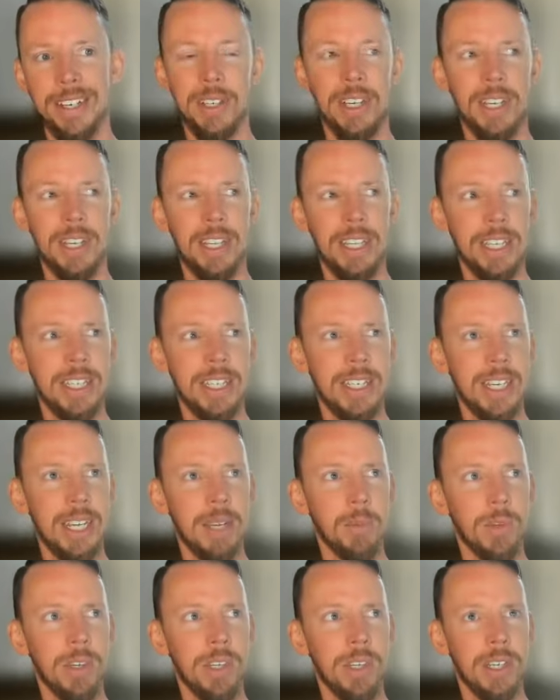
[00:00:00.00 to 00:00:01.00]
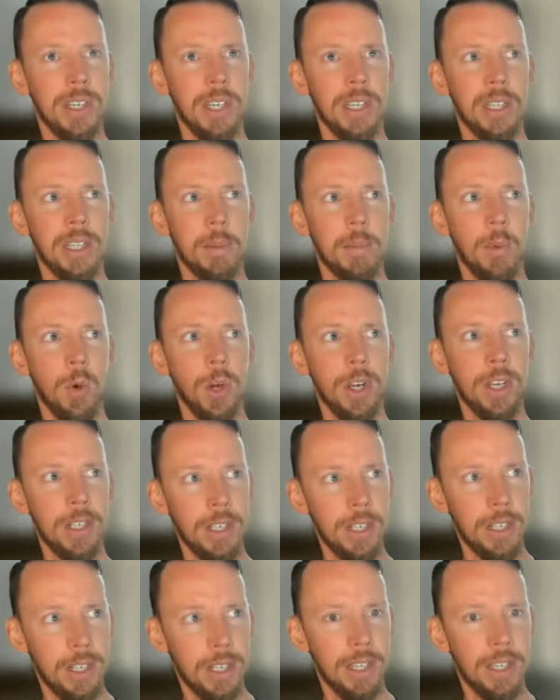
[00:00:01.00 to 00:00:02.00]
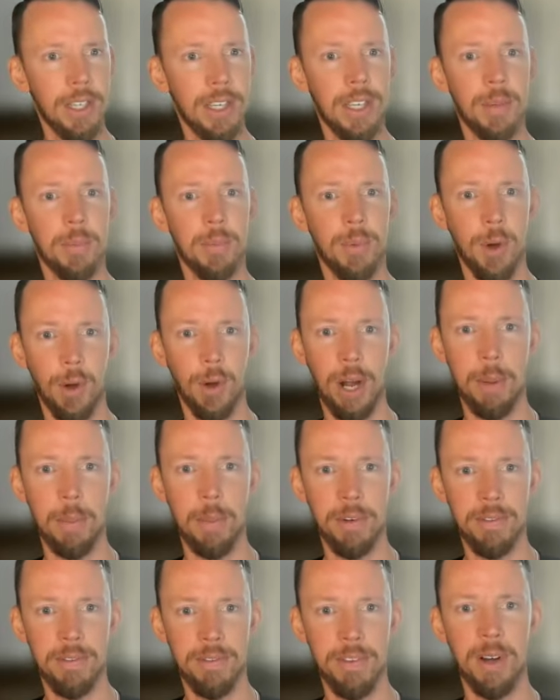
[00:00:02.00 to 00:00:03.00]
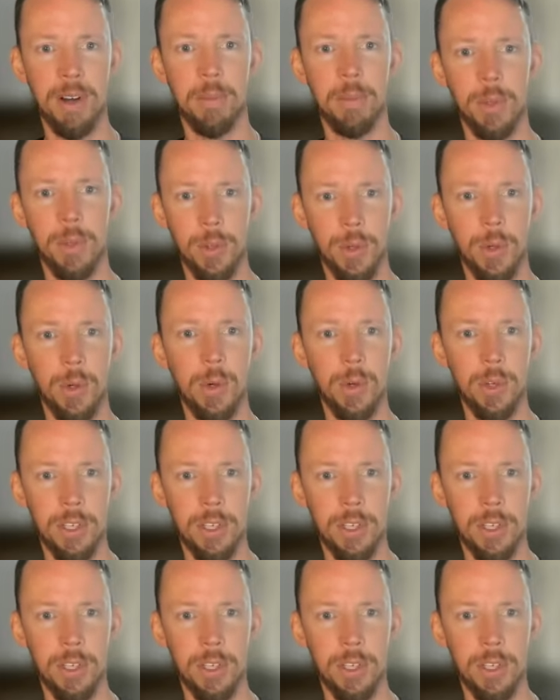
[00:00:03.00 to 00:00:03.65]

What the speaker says: I think his name was Lemoyne, the programmer from Google.